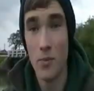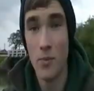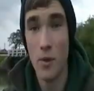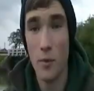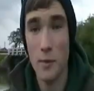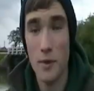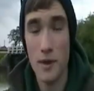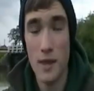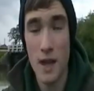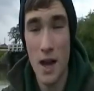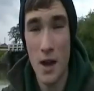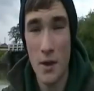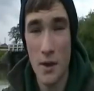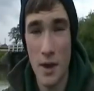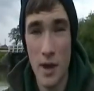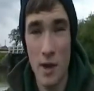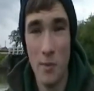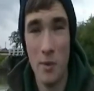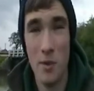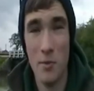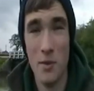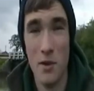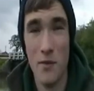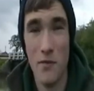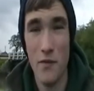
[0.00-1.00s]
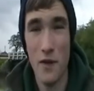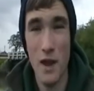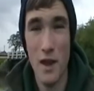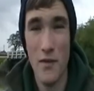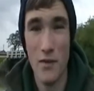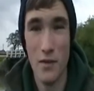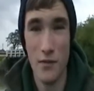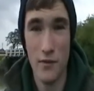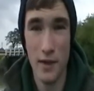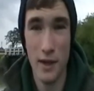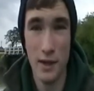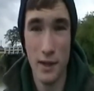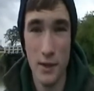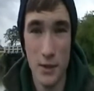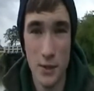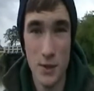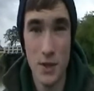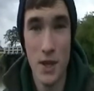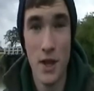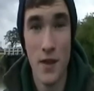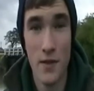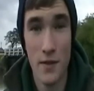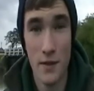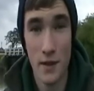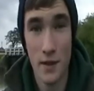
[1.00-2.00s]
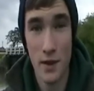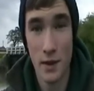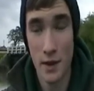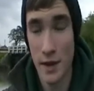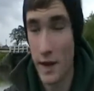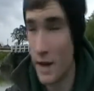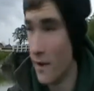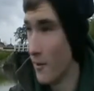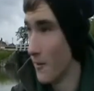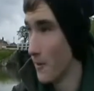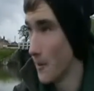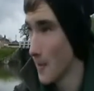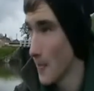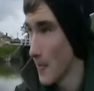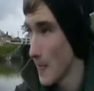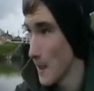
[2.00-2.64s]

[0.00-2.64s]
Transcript: Well, we're down here at one of my favourite venues, the canal.